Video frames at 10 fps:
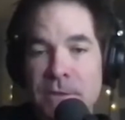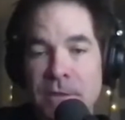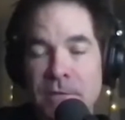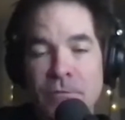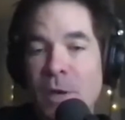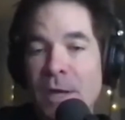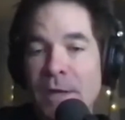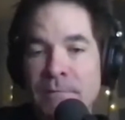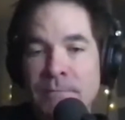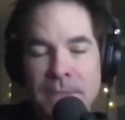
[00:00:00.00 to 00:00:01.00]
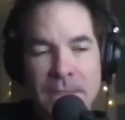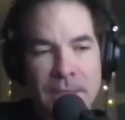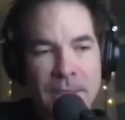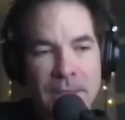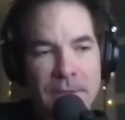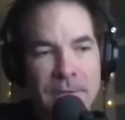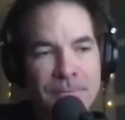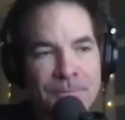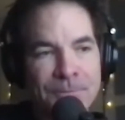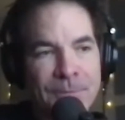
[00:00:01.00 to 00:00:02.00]
of wine and
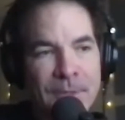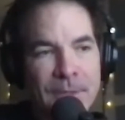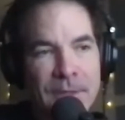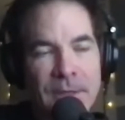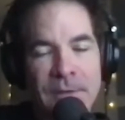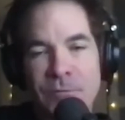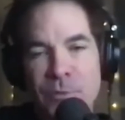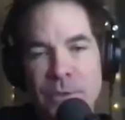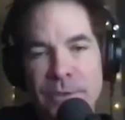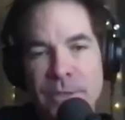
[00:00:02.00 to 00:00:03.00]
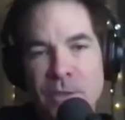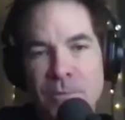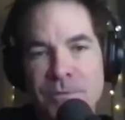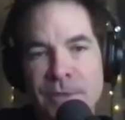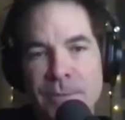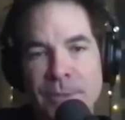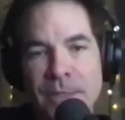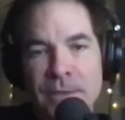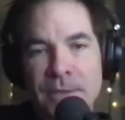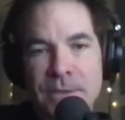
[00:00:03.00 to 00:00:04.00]
have really helped Family
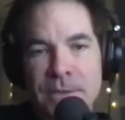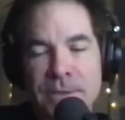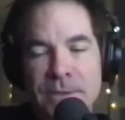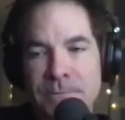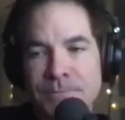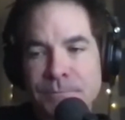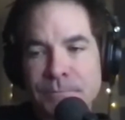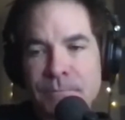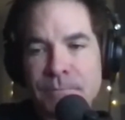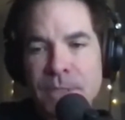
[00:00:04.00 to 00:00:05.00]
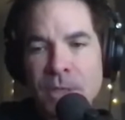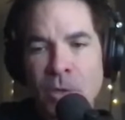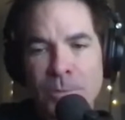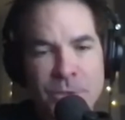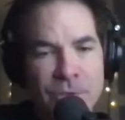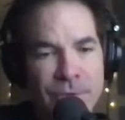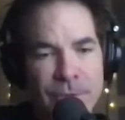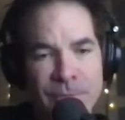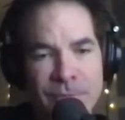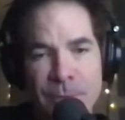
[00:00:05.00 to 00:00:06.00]
House help turn
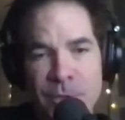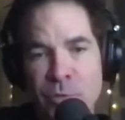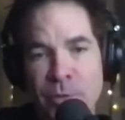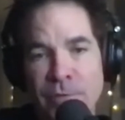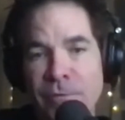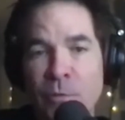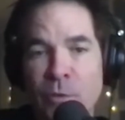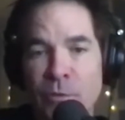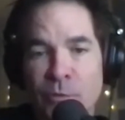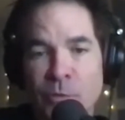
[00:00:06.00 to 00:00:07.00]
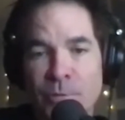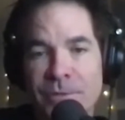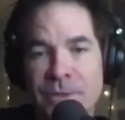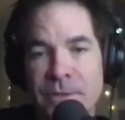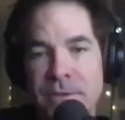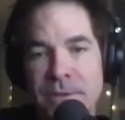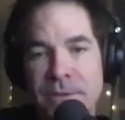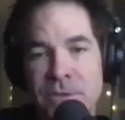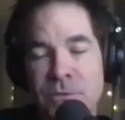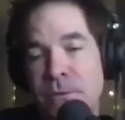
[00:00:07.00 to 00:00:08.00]
them from a 24-room
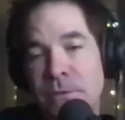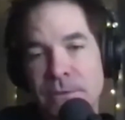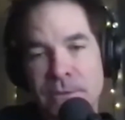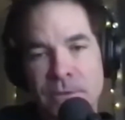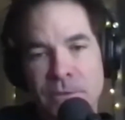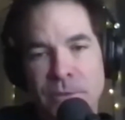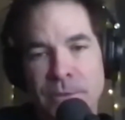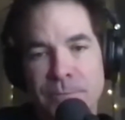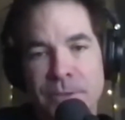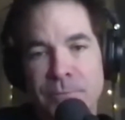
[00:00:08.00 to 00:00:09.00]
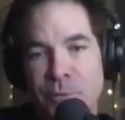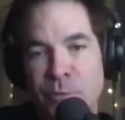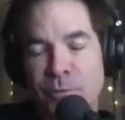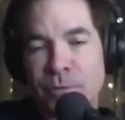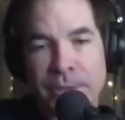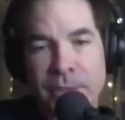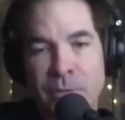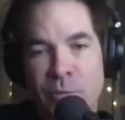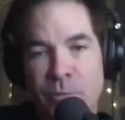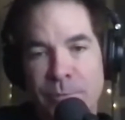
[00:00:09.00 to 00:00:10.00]
facility to a great big beautiful
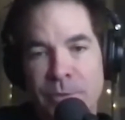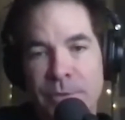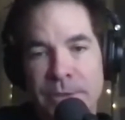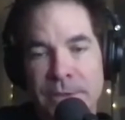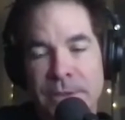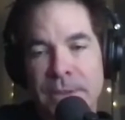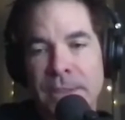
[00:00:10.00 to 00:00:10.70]
80-room building that